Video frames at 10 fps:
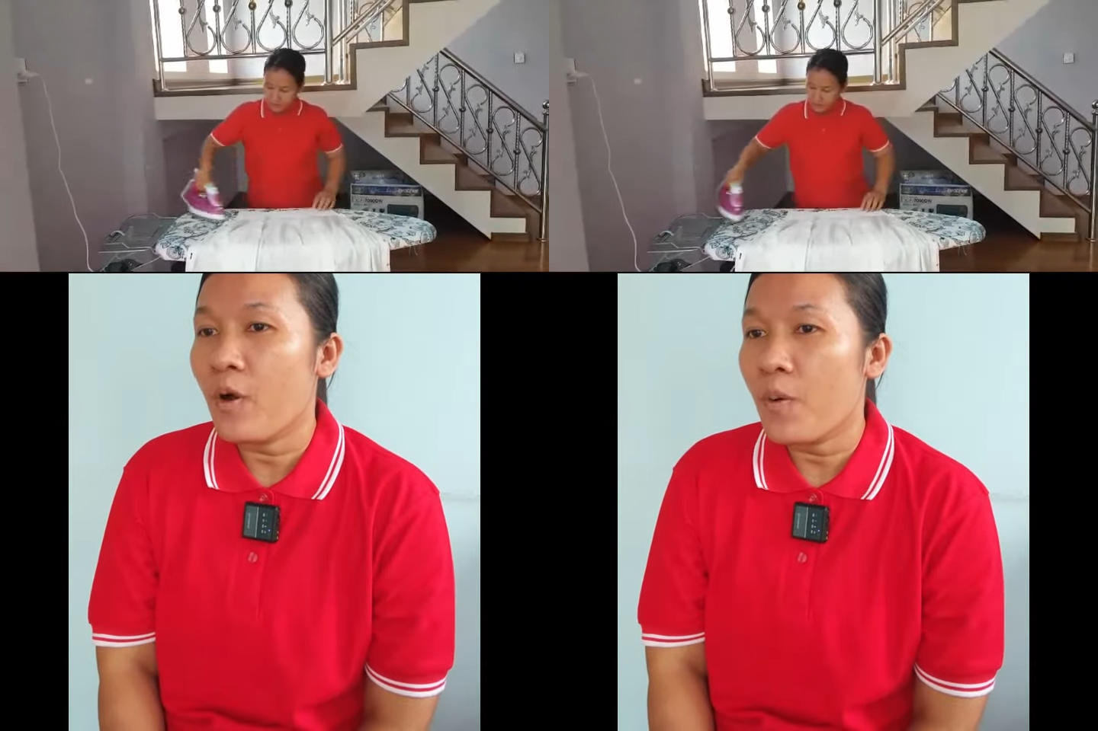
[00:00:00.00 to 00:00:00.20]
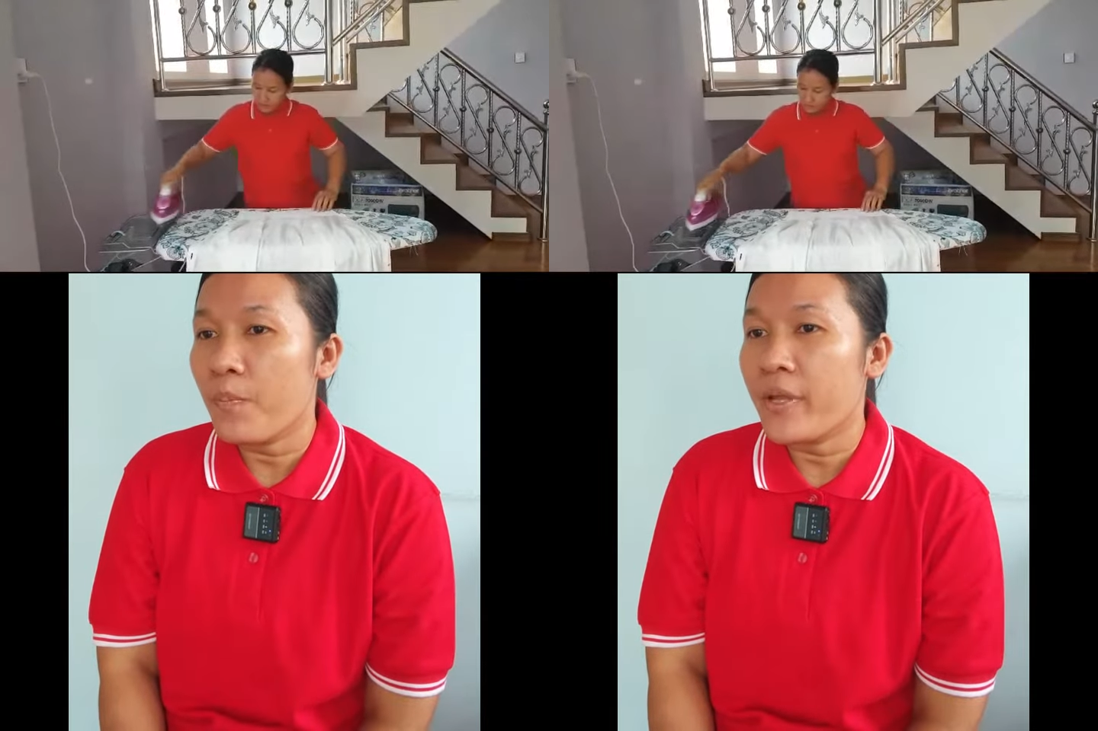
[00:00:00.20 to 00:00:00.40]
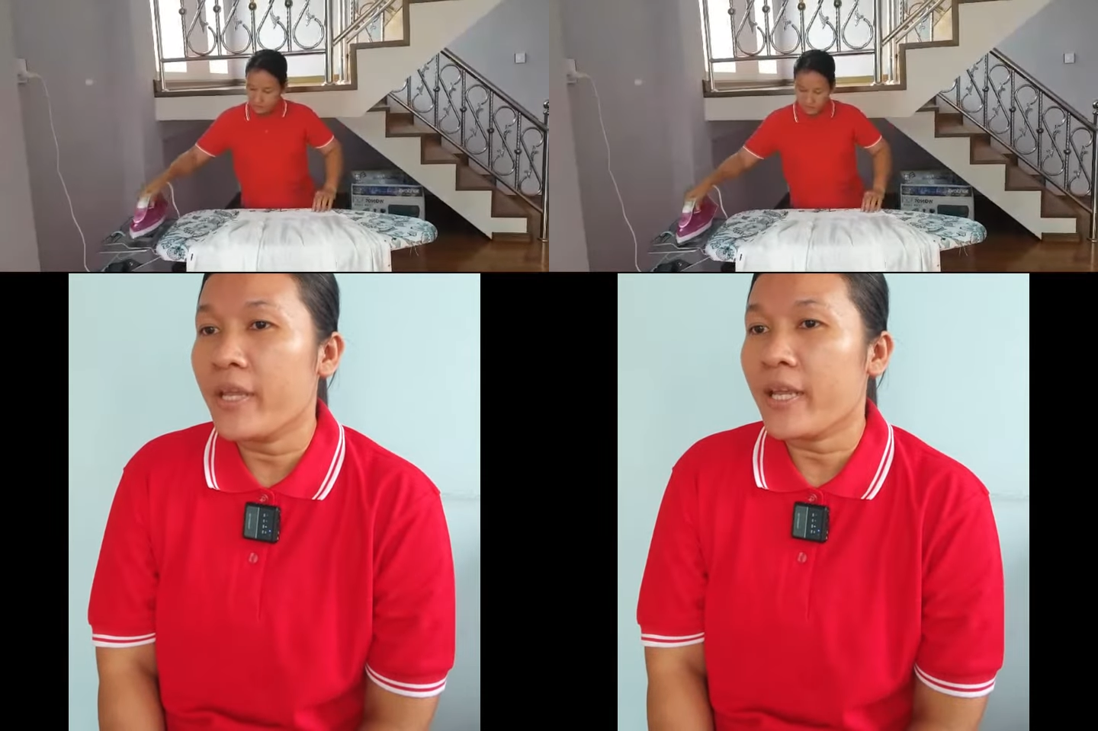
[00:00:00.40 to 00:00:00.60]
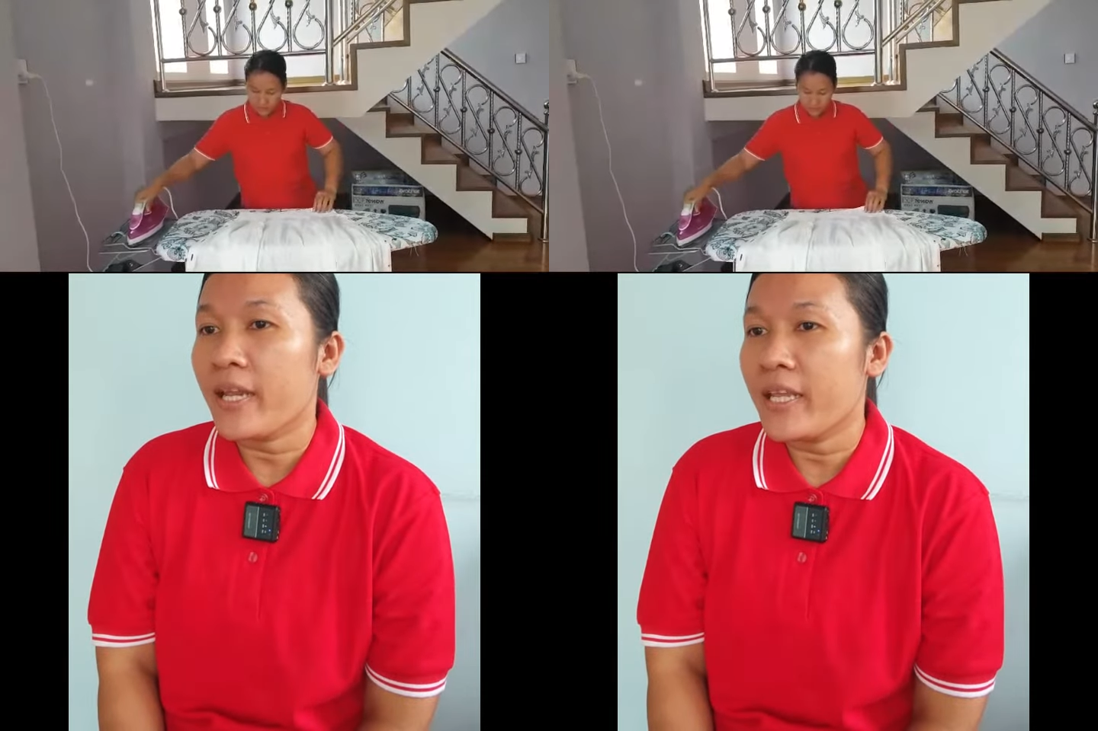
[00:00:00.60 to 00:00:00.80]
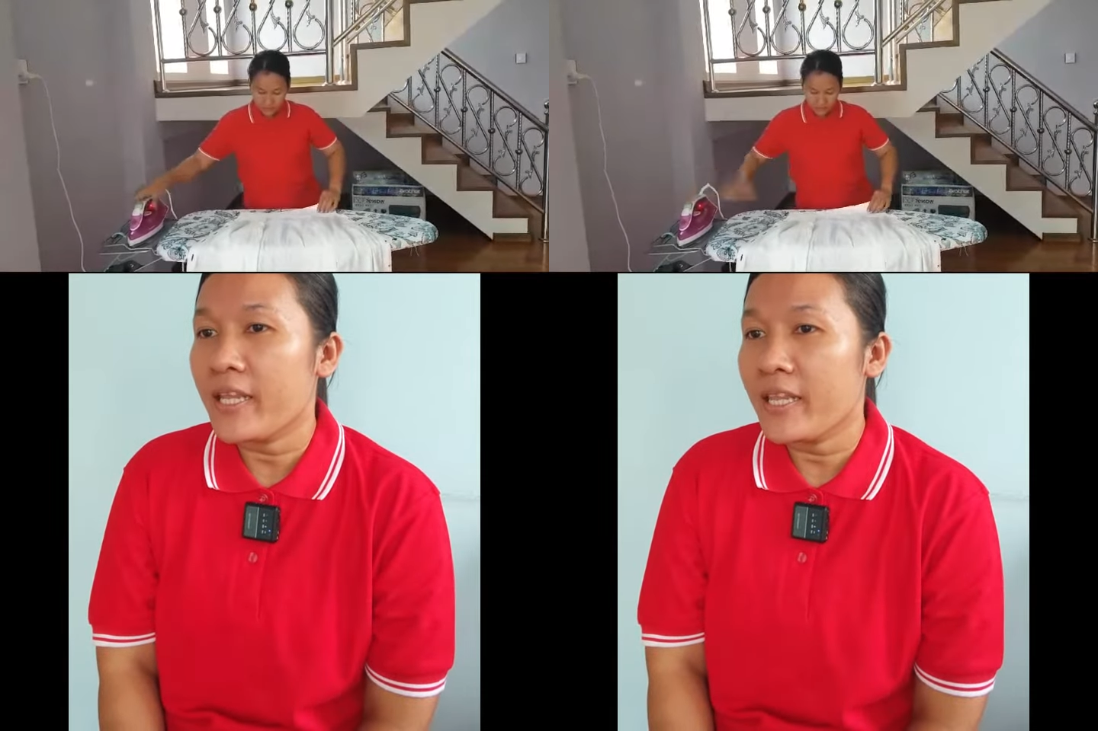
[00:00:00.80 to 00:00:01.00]
mopping,
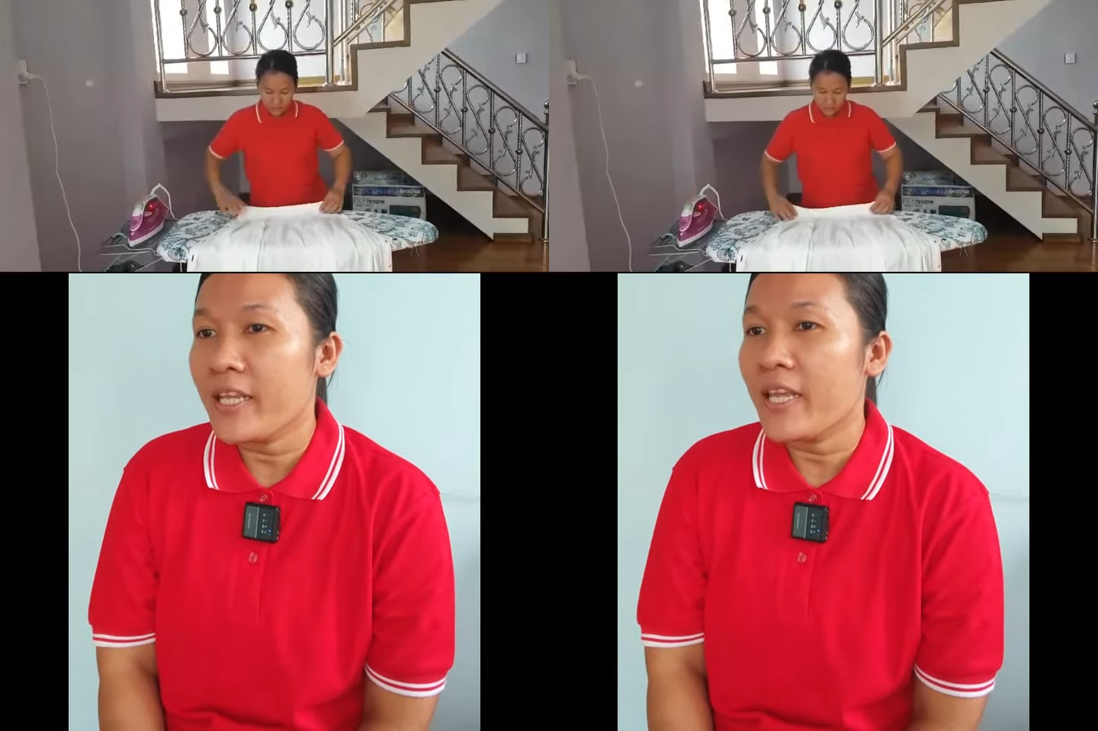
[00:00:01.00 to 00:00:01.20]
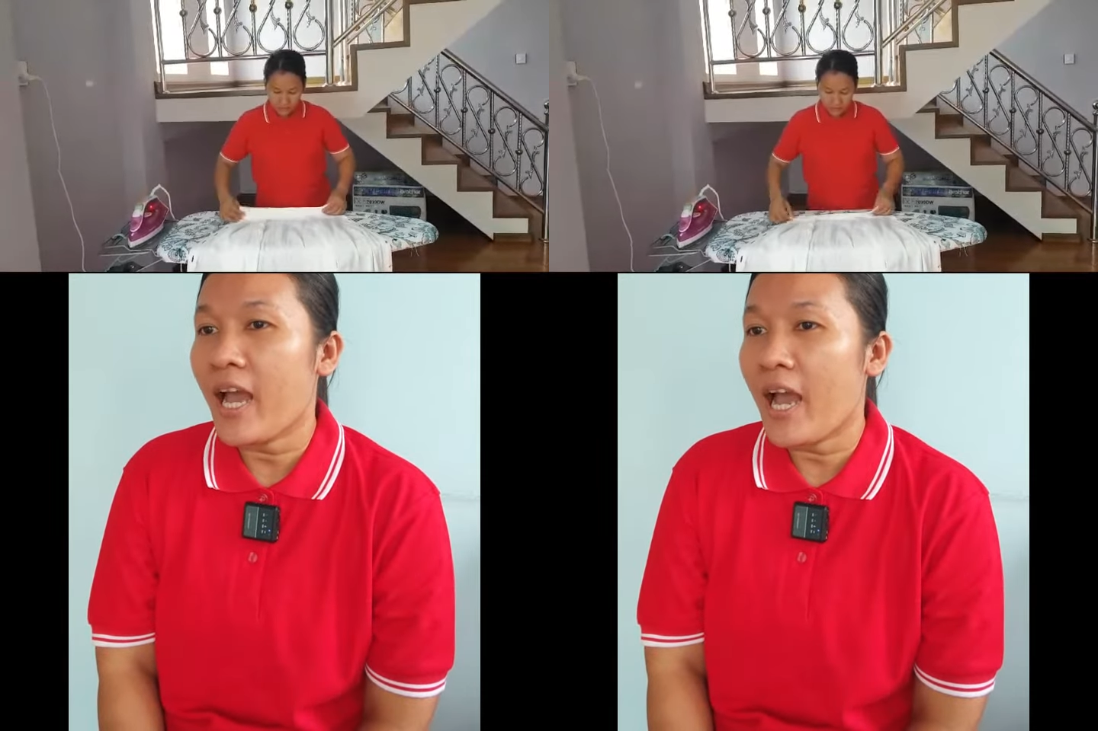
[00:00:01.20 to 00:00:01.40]
cleaning,